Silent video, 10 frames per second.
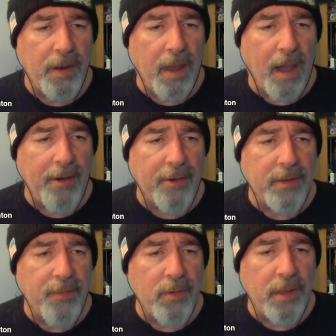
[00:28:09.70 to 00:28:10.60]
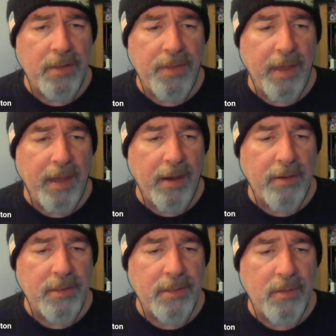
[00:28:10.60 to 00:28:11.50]
Niners have released
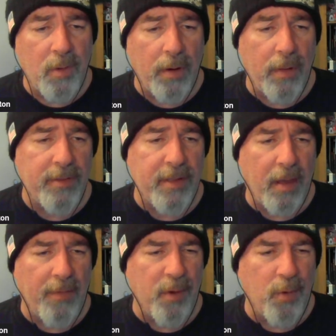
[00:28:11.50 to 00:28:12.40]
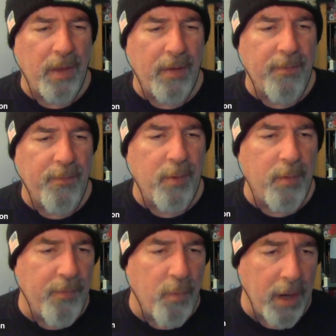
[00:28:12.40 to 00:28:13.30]
theirs, or a few of the
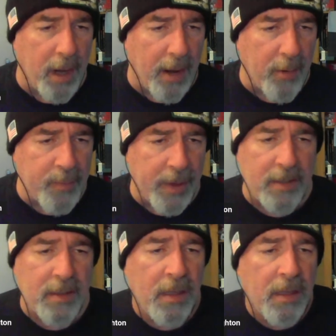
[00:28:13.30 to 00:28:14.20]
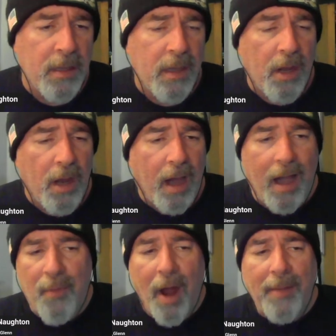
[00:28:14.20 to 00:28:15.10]
49ers picks.
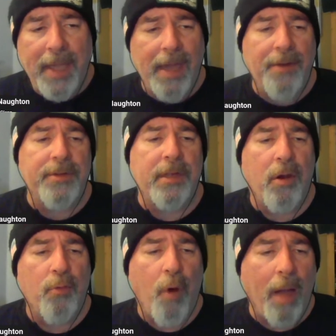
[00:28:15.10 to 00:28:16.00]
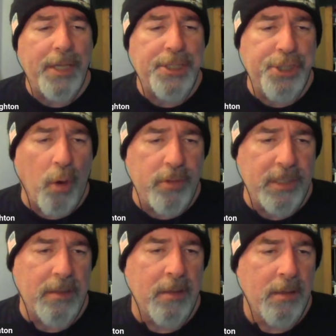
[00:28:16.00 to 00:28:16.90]
Robbie Anderson, Robbie
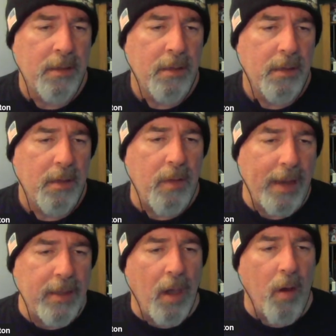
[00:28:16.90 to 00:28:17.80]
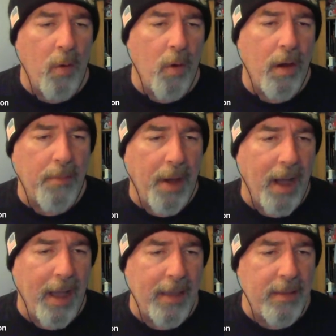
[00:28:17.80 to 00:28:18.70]
chosen, let go
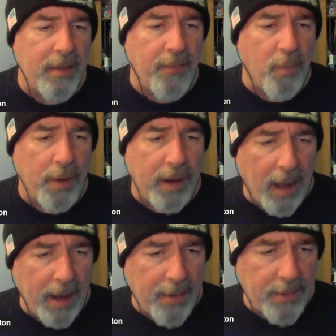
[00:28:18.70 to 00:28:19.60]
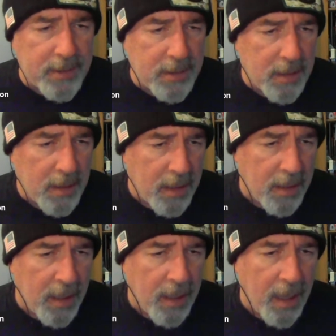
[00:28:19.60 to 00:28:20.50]
by the 49ers.
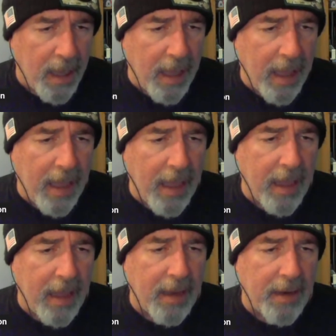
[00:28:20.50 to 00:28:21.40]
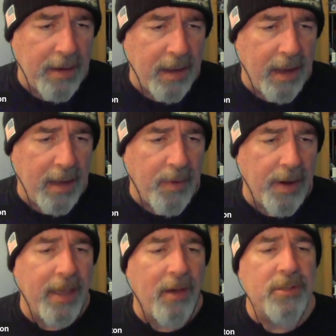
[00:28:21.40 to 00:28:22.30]
And
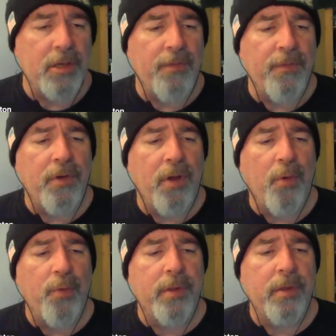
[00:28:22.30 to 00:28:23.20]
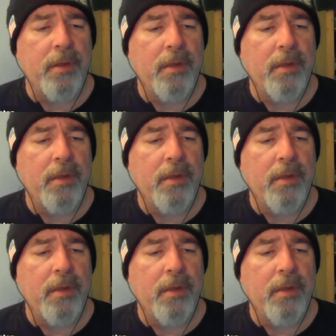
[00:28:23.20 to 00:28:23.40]
anybody else of note?